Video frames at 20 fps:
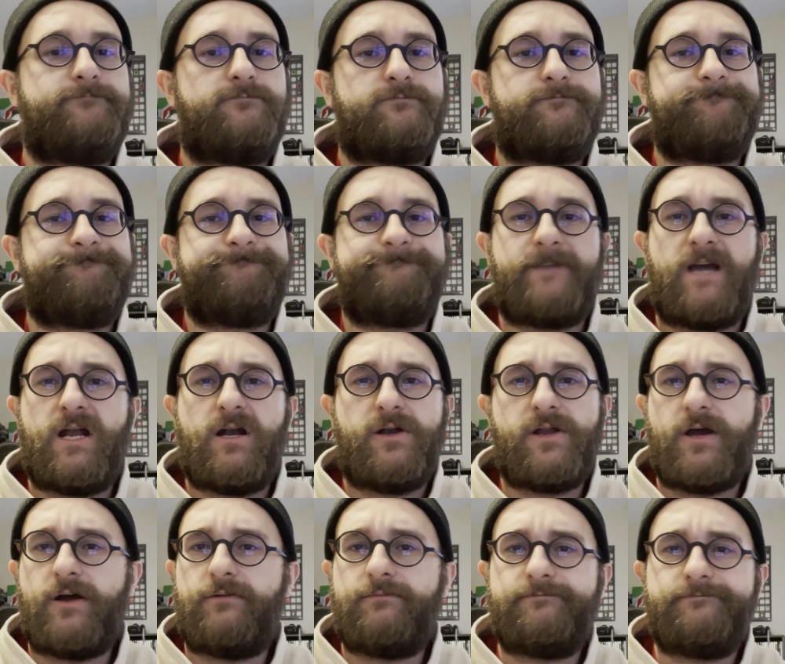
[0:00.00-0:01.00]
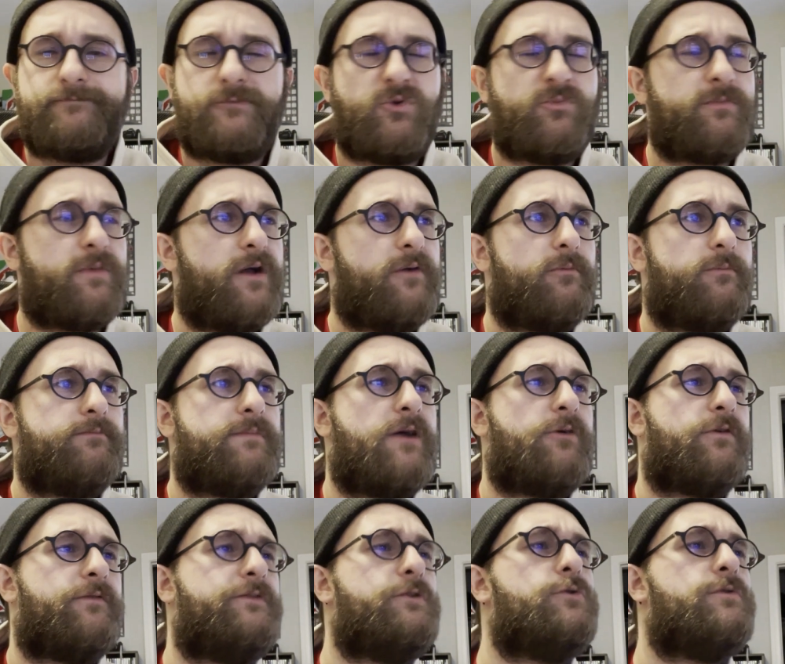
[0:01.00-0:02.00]
I don't know. My
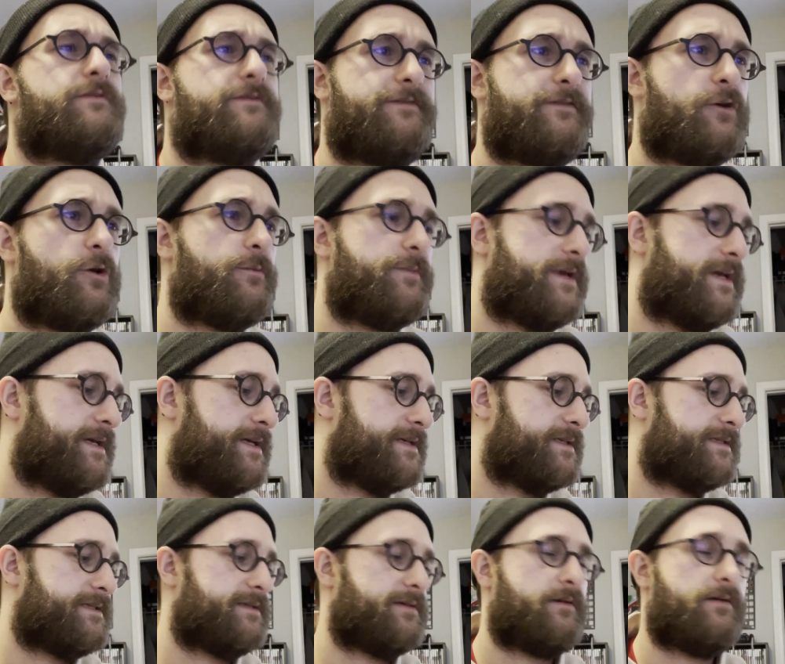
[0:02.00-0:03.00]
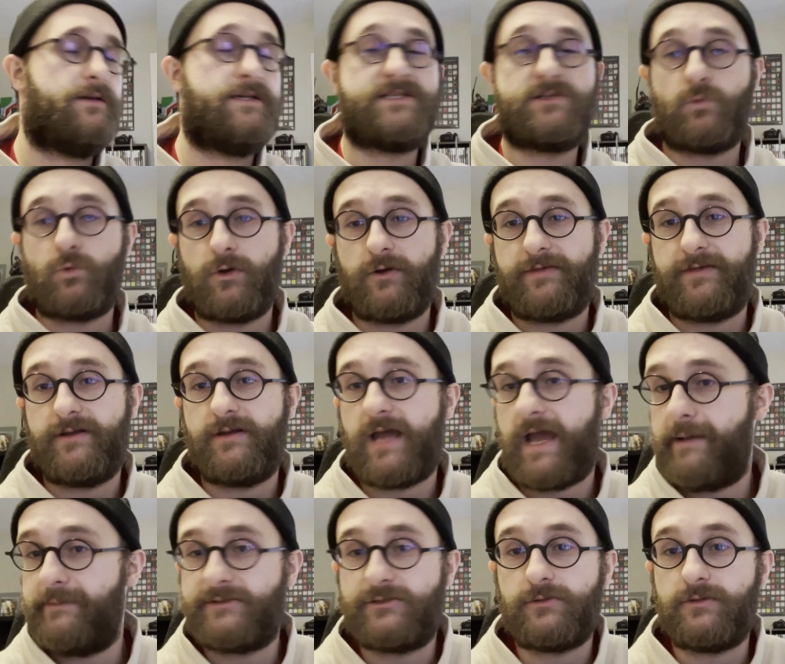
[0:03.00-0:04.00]
review of the film is it worth it?
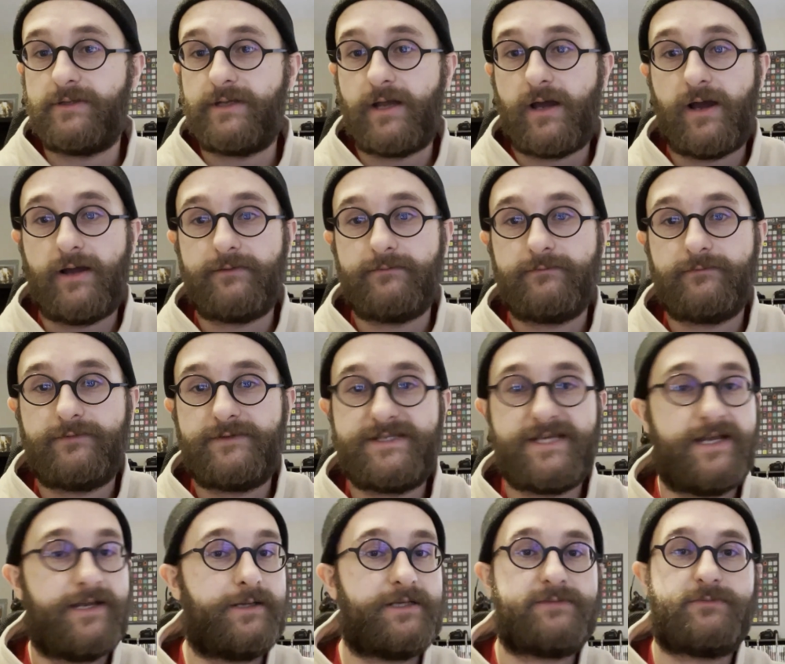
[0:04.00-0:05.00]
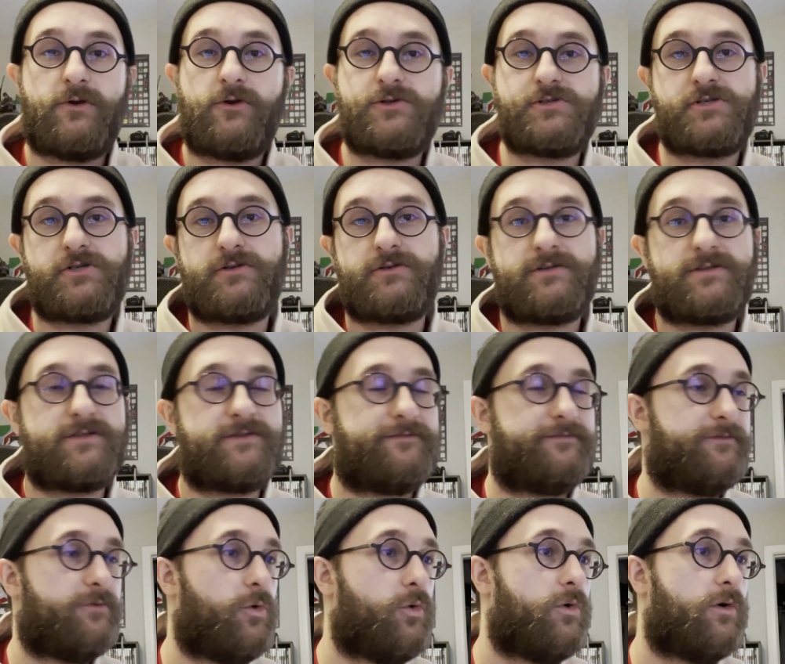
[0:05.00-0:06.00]
Absolutely not. 10 exposures
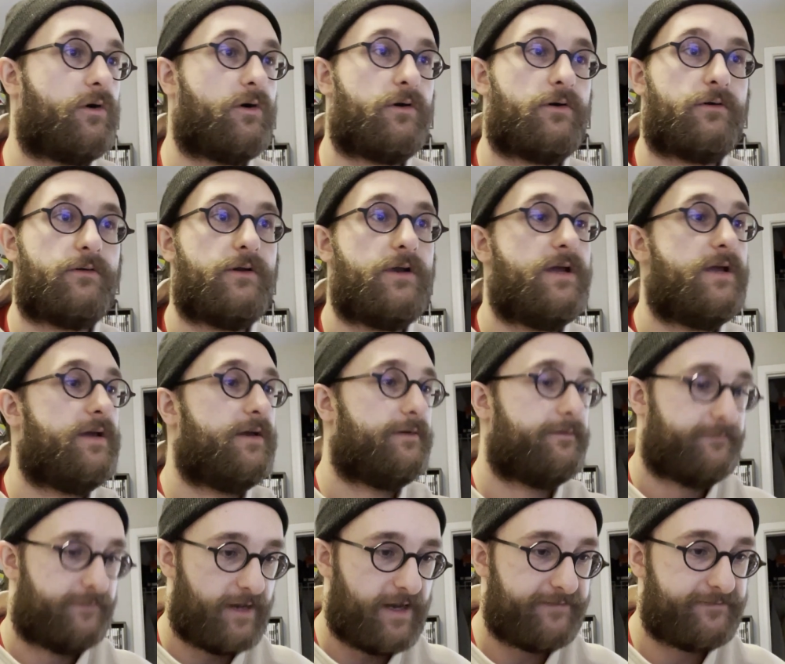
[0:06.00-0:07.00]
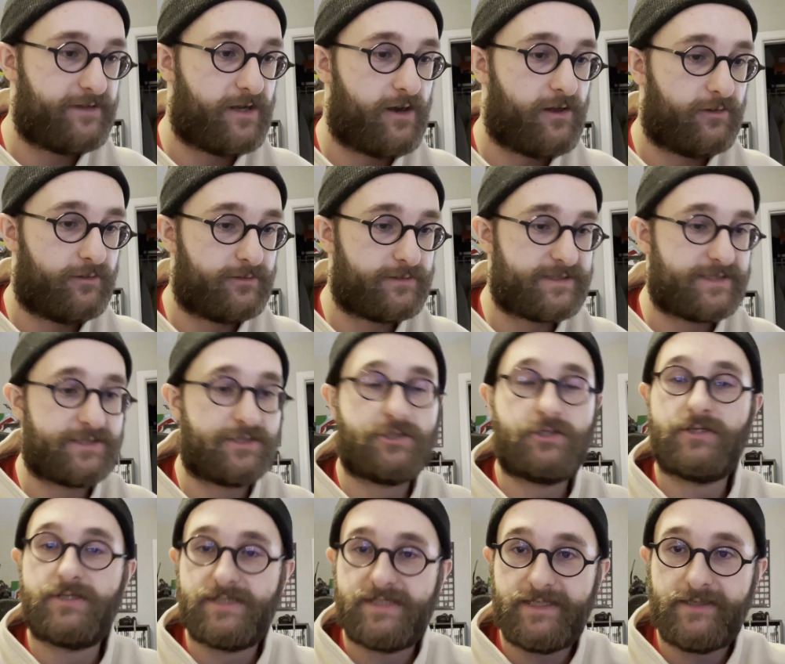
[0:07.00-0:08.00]
for $5 is a
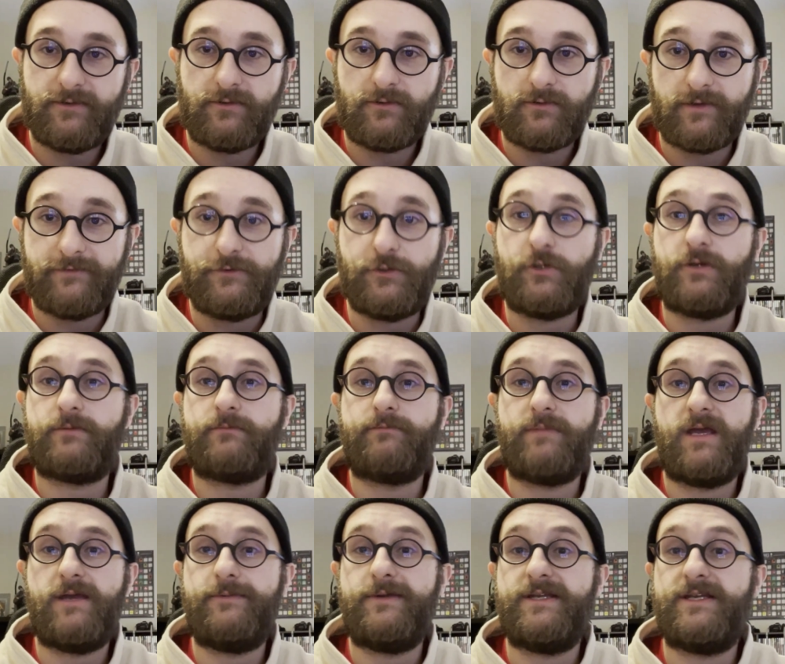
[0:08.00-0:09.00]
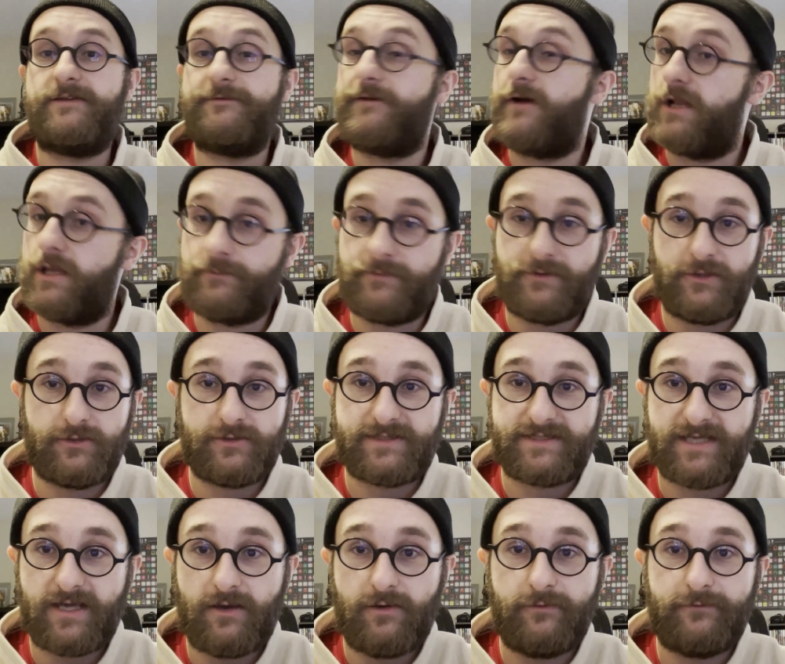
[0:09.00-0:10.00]
good deal if you can maybe develop it
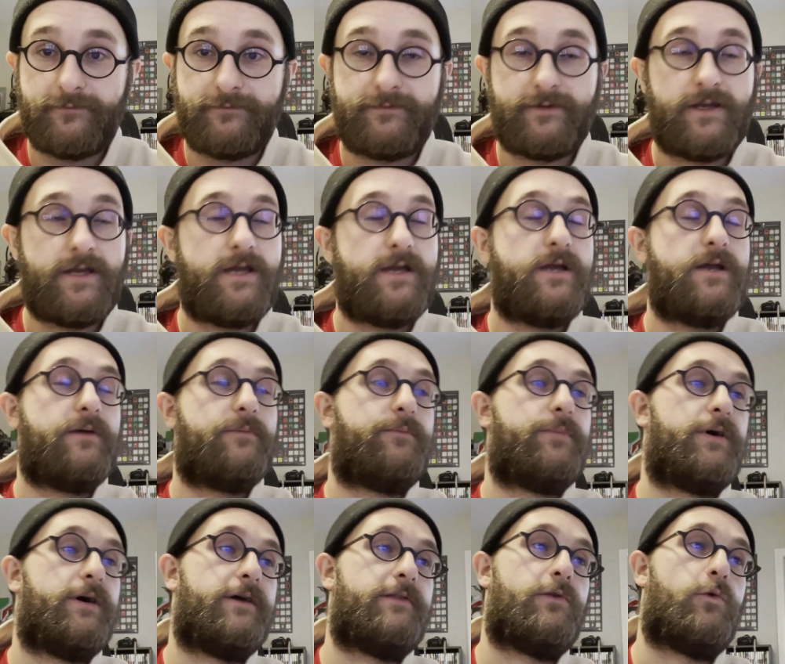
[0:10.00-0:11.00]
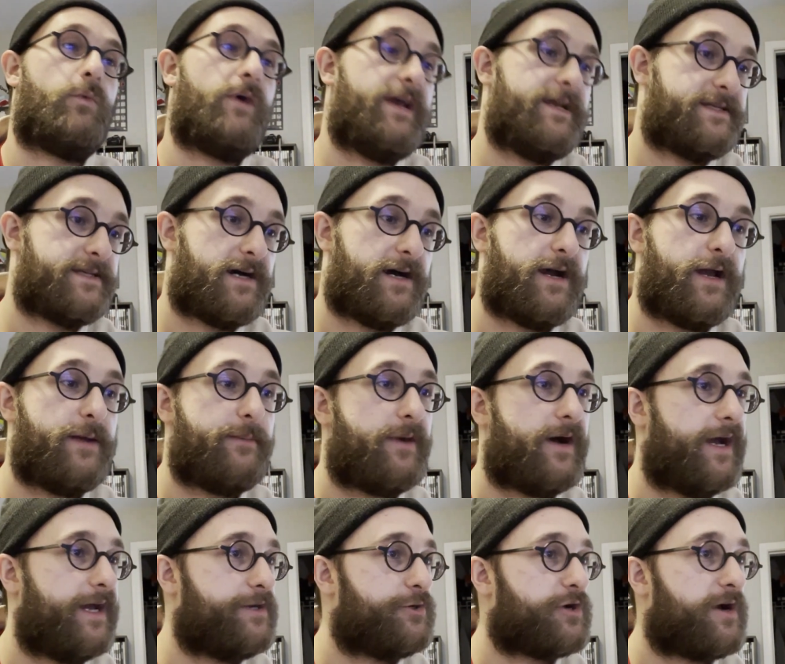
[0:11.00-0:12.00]
yourself. But the wait time, I
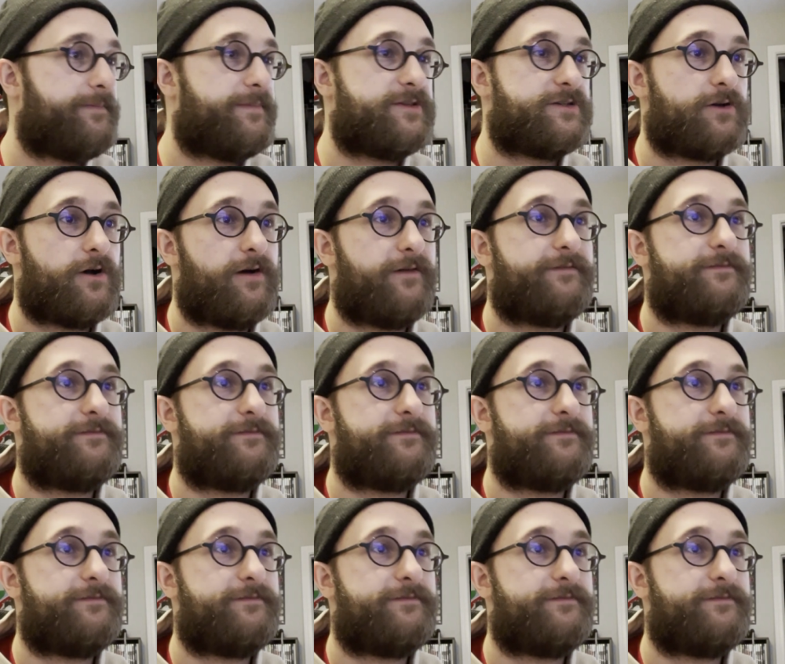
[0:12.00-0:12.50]
dropped this off